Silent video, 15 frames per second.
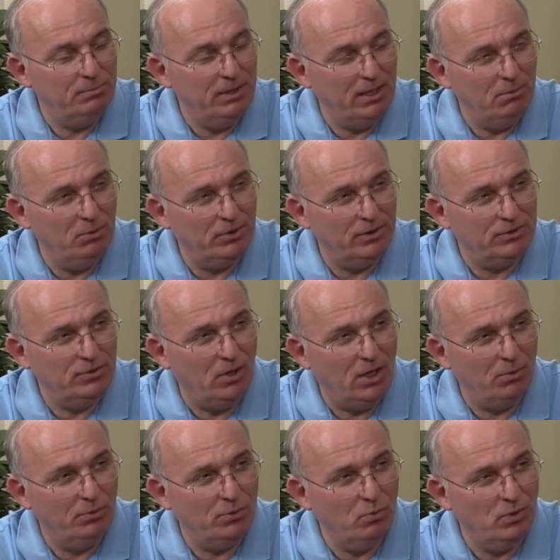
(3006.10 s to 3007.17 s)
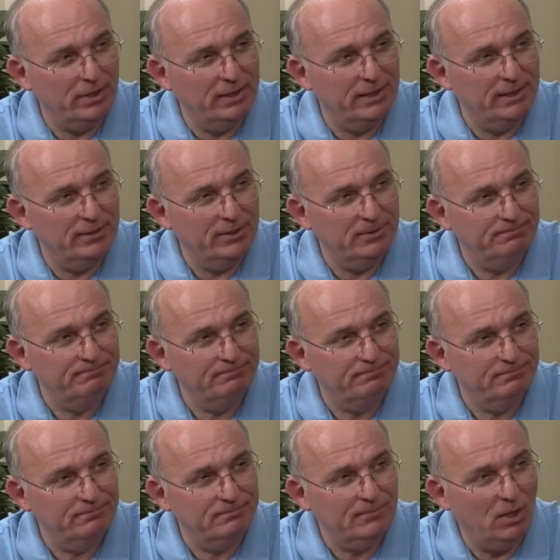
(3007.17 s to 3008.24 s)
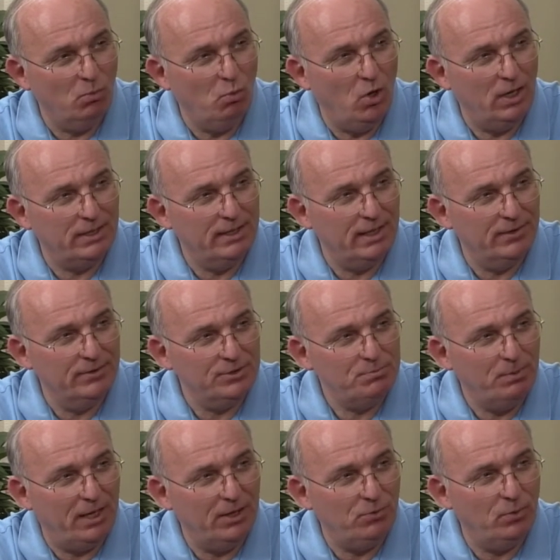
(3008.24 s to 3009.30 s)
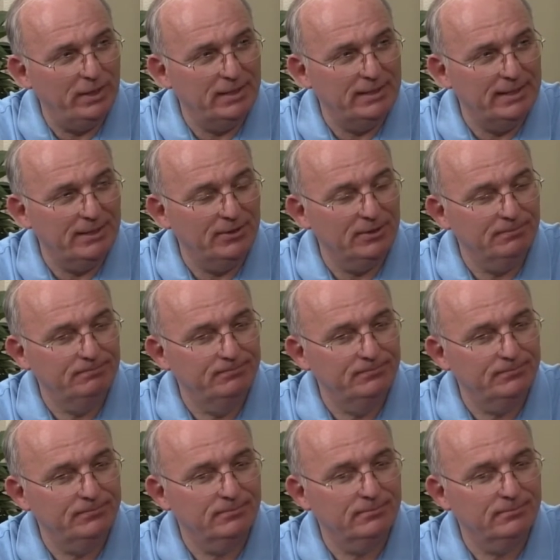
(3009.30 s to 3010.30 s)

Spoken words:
to be able to talk with one another and walk down this pathway together.